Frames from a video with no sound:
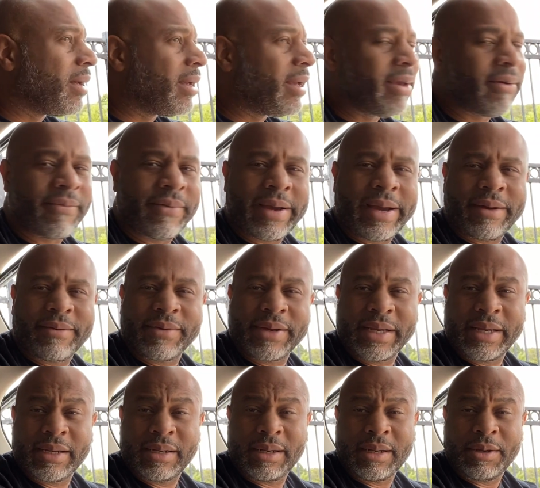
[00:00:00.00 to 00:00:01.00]
If I ever
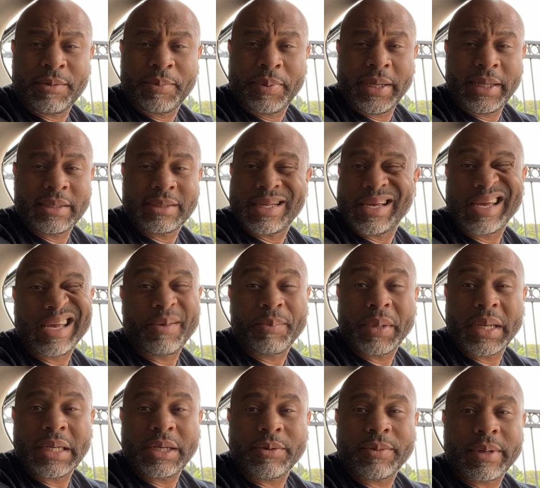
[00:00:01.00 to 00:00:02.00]
get a little piece, they keep
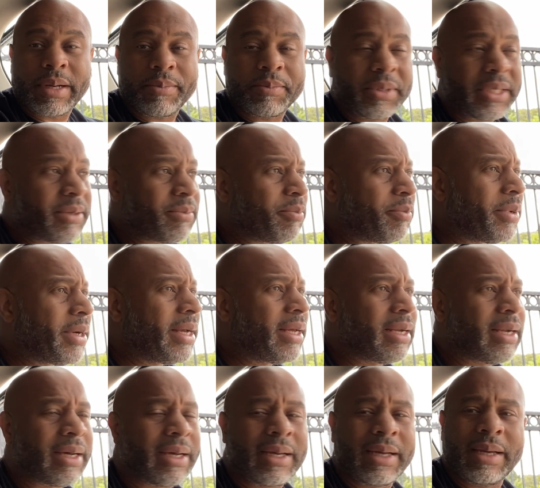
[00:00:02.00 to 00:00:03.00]
interrupting.
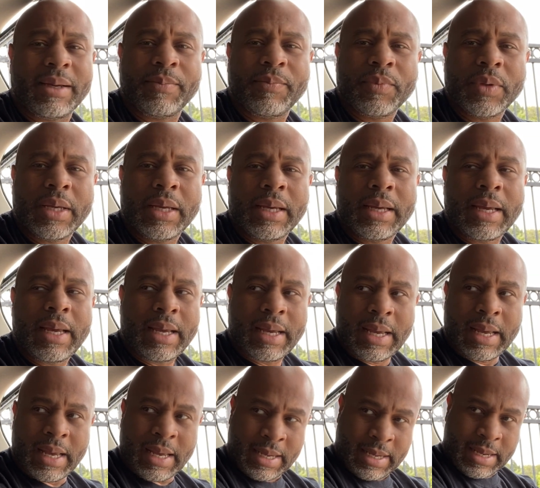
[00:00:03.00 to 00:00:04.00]
But uh,
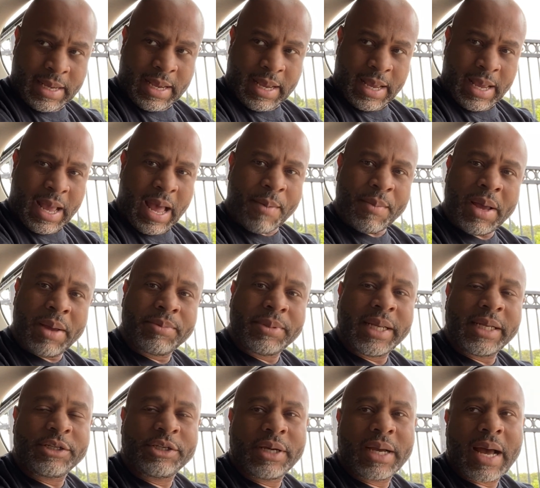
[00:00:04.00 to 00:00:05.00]
I'm gonna
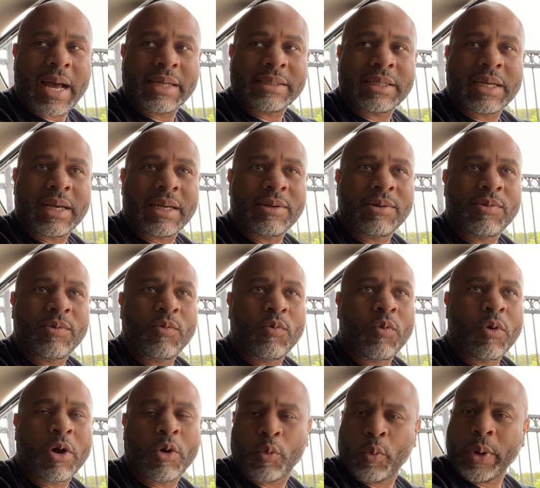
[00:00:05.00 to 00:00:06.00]
update you guys on
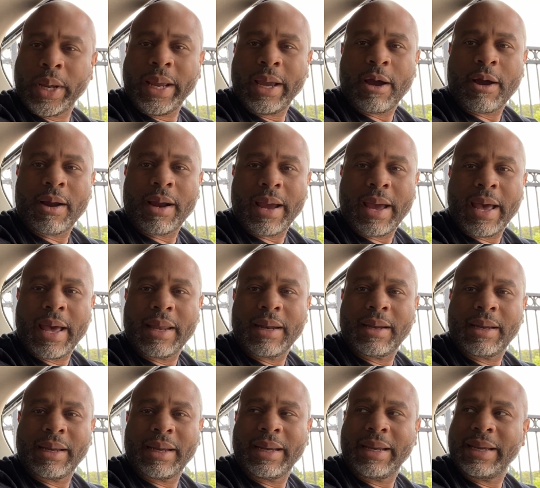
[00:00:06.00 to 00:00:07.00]
where we are at
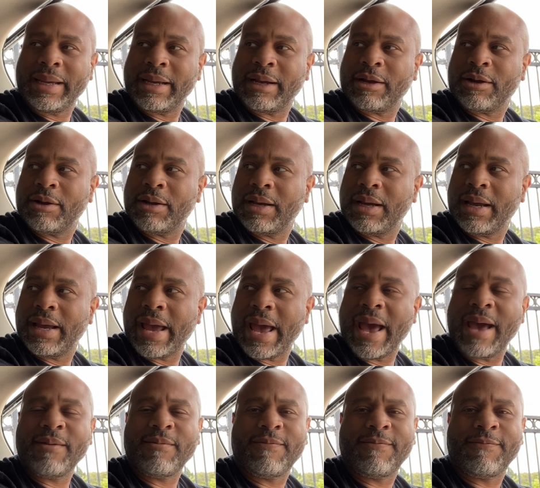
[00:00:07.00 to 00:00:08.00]
here
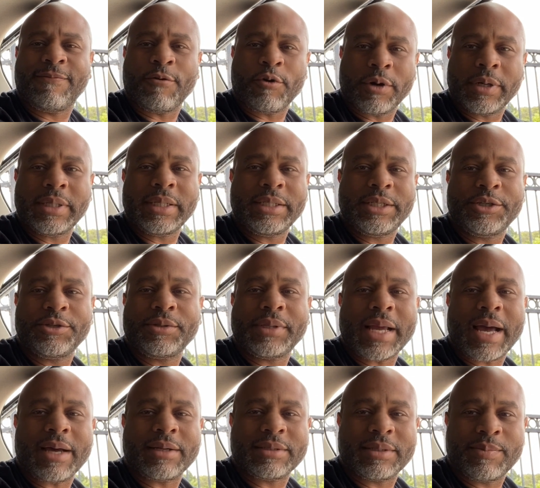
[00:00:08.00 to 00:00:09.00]
at forty-two
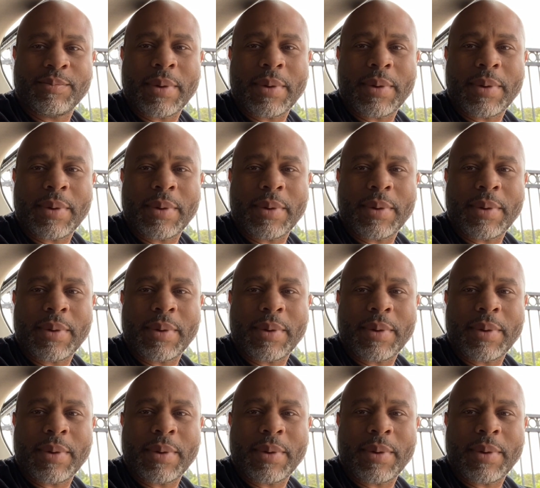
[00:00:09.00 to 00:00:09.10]
thousand